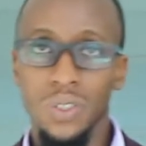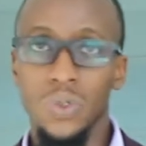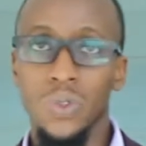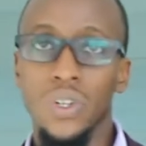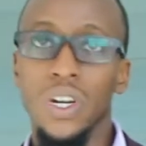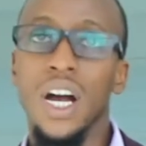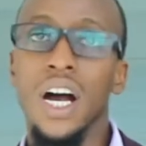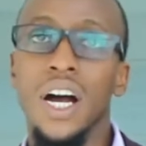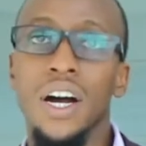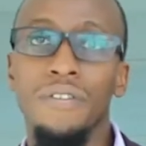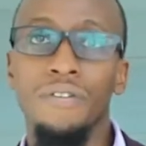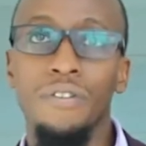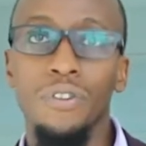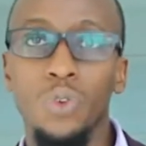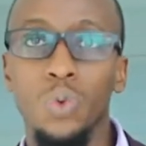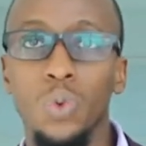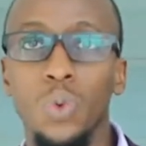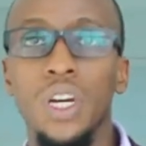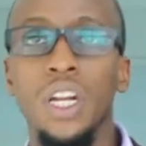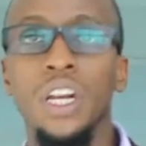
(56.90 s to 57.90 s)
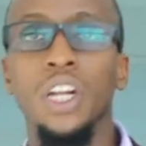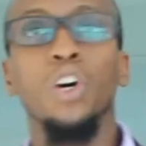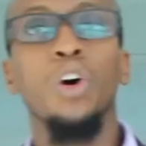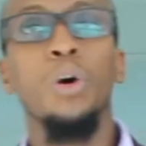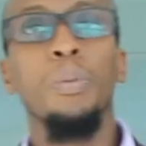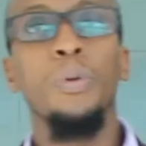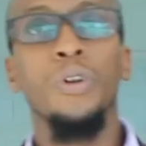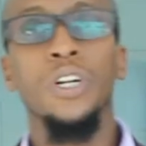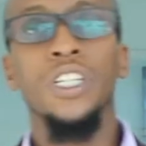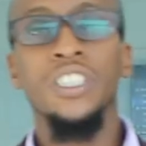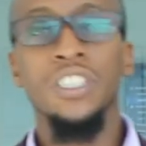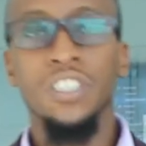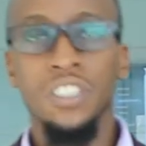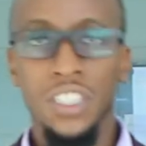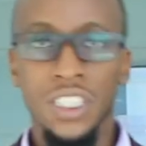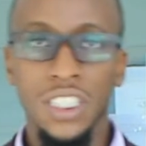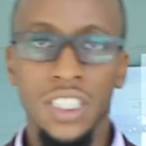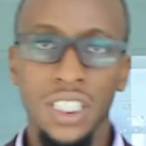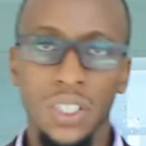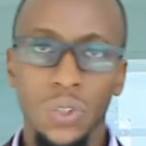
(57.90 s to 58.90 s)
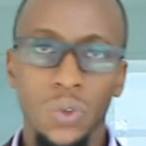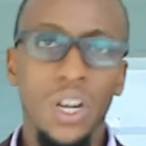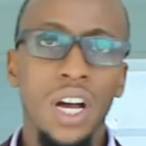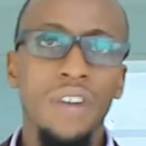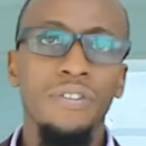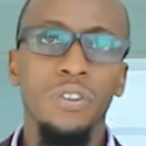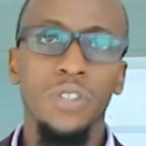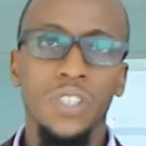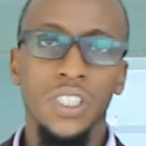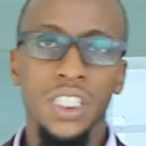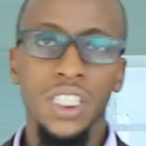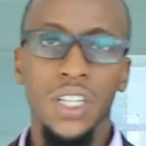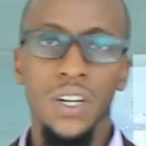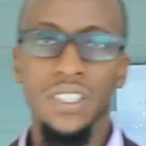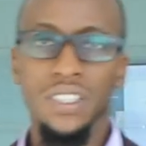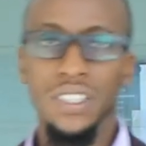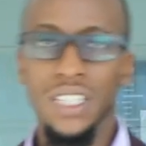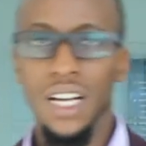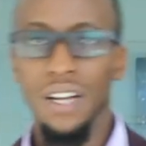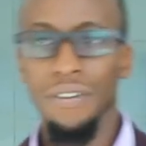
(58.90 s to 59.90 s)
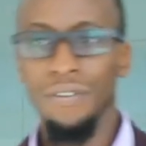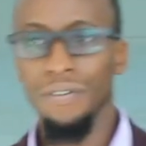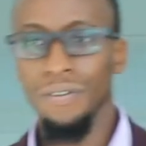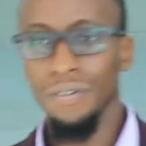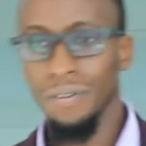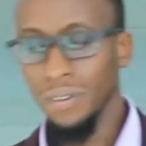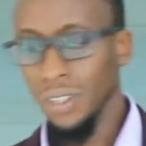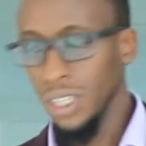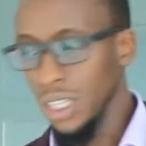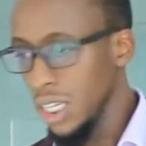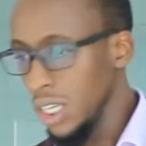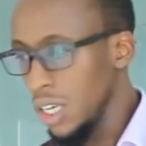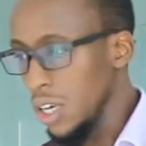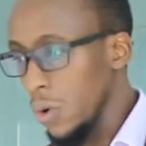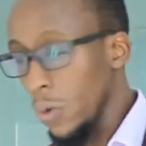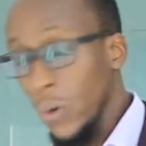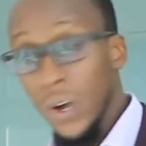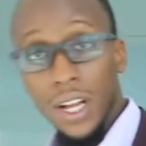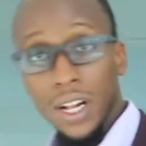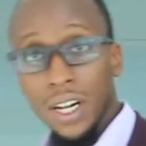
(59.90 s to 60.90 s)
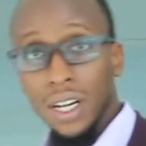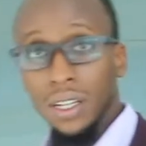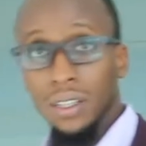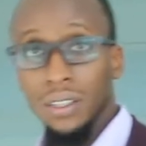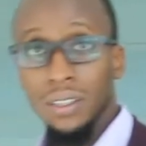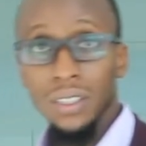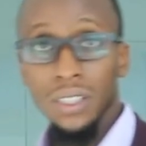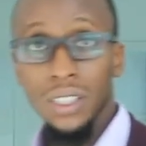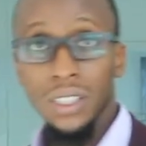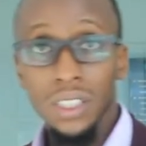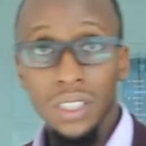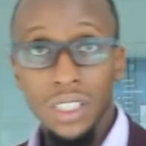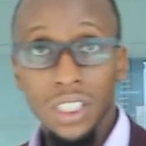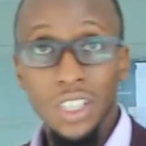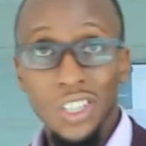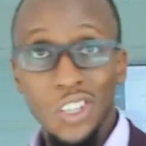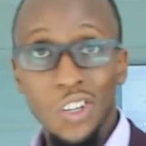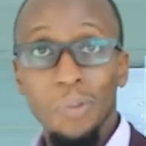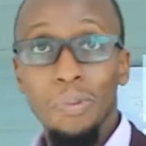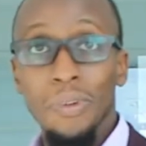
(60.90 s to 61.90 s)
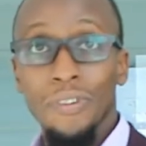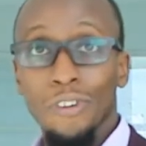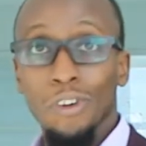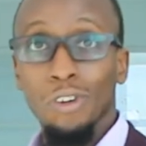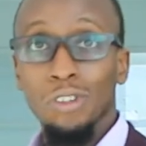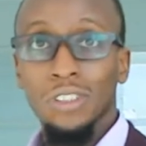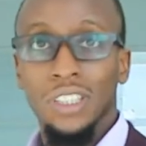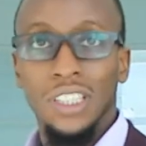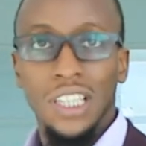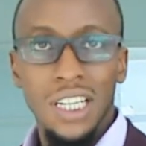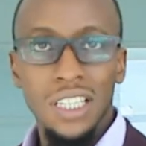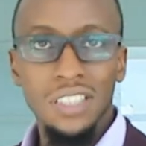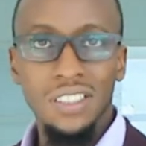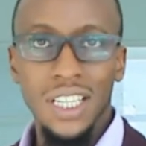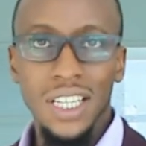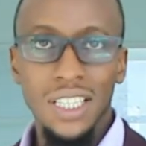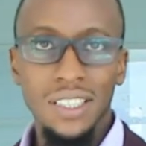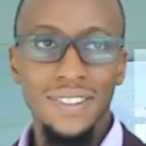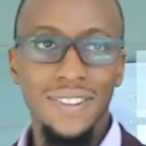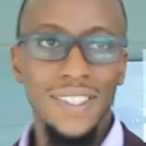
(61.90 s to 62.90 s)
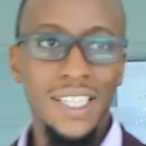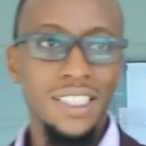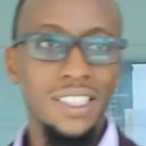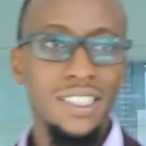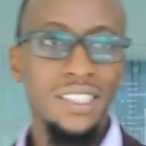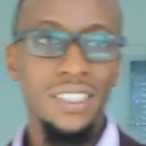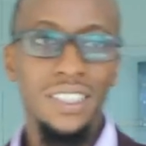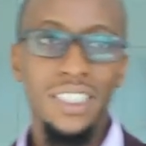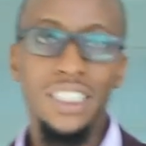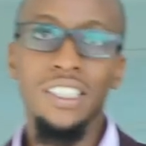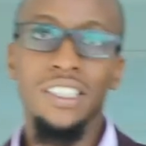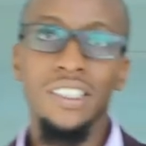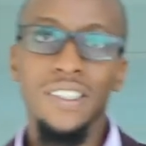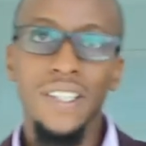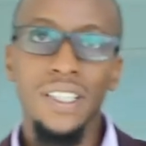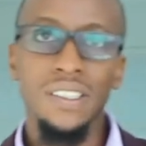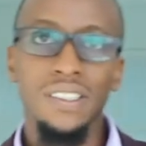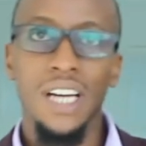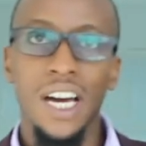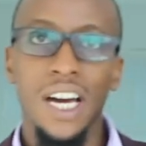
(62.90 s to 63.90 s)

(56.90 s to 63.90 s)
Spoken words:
we have to incorporate training. We have to train our staff. Well, KnowBe4 tells us that it takes